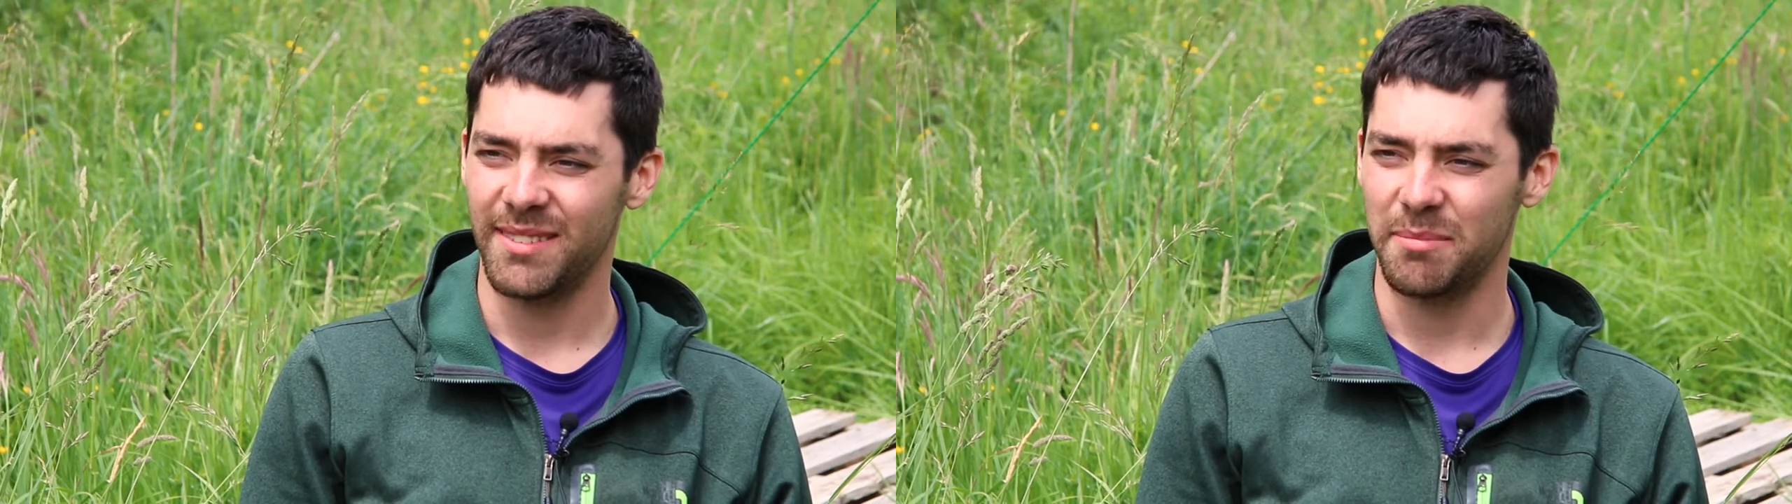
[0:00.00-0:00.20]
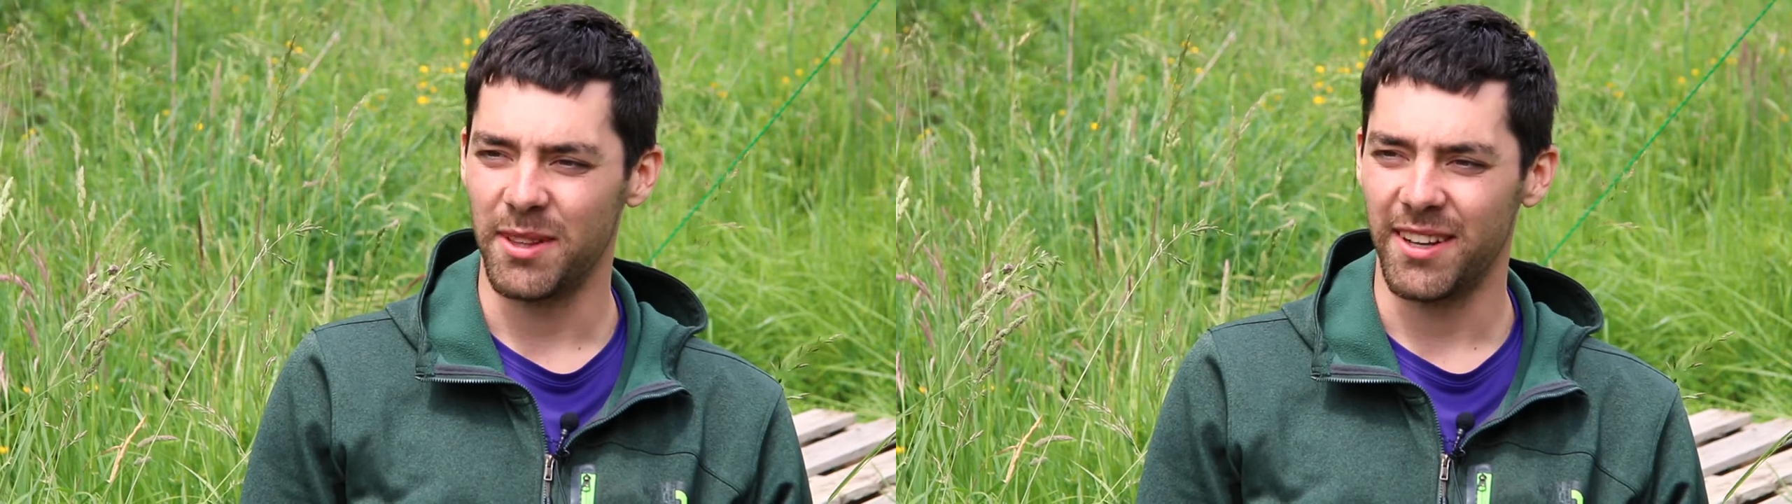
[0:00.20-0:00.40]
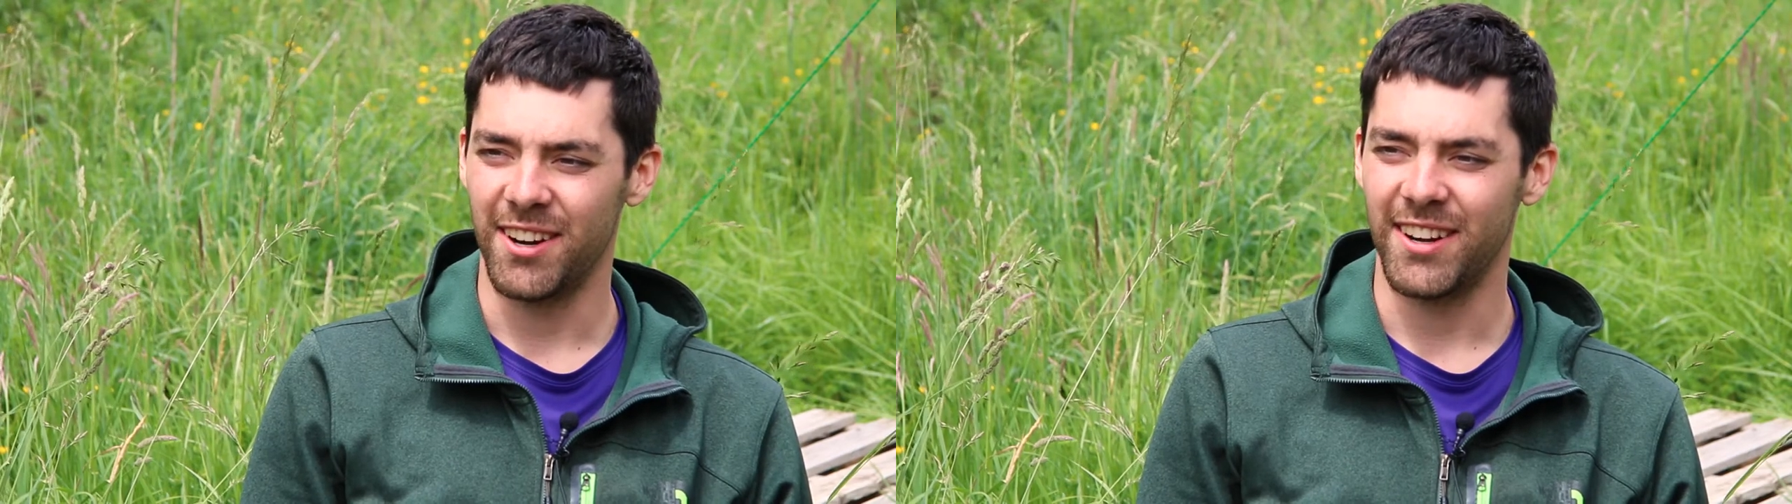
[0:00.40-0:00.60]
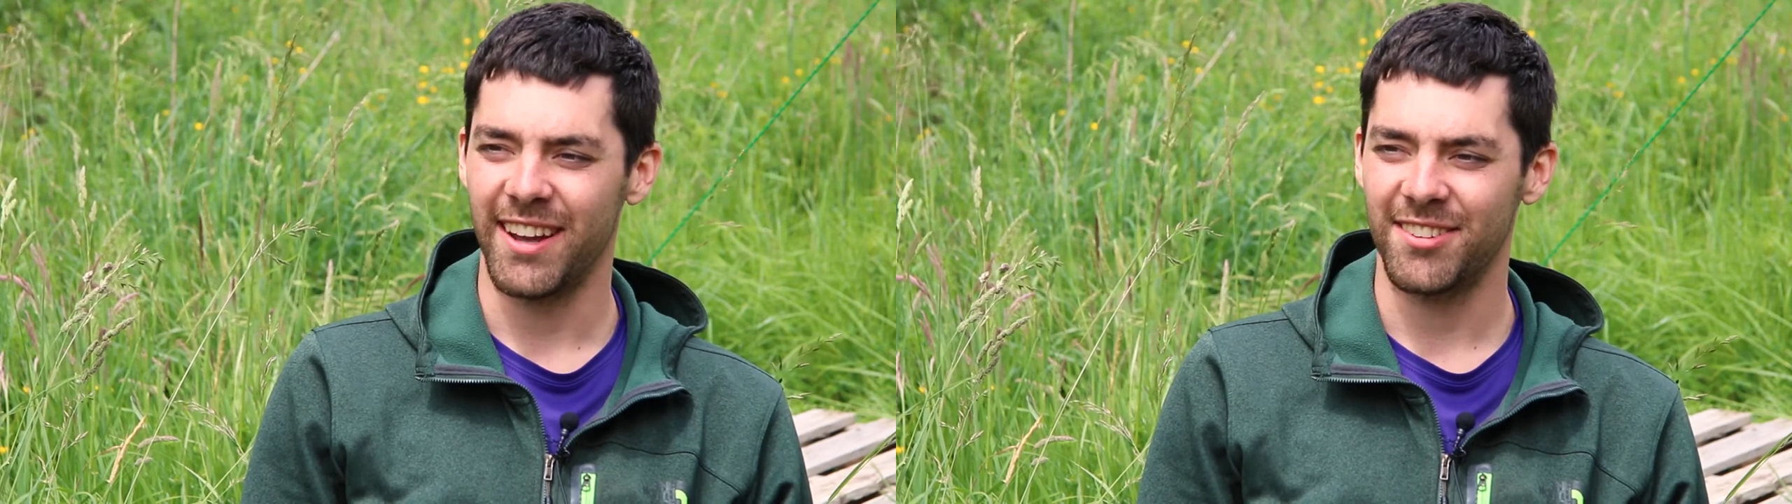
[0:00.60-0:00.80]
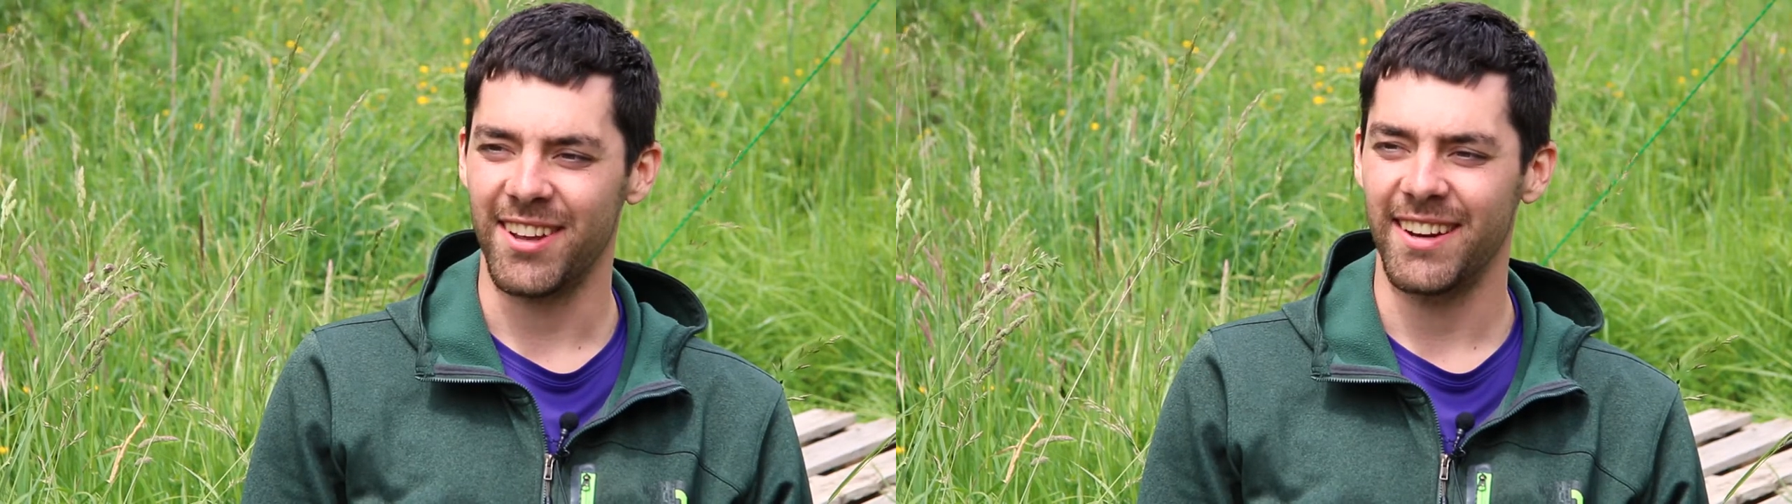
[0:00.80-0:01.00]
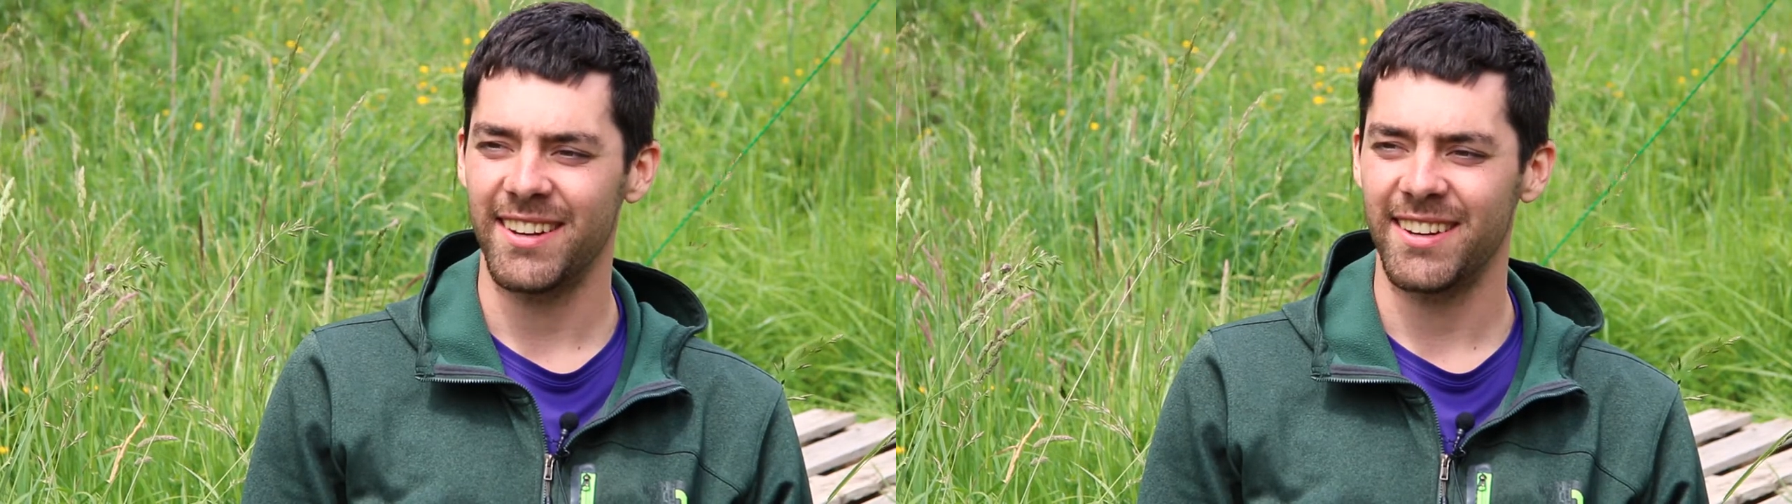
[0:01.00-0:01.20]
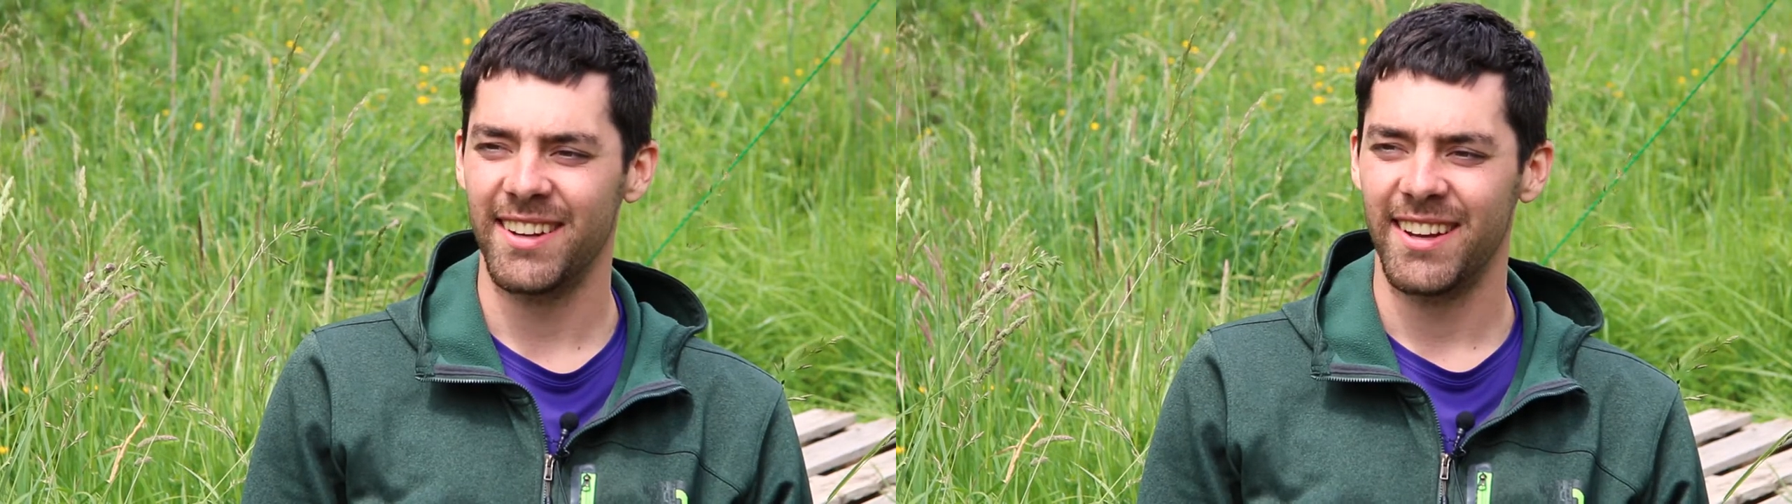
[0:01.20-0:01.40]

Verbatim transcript: but they are Cascadian.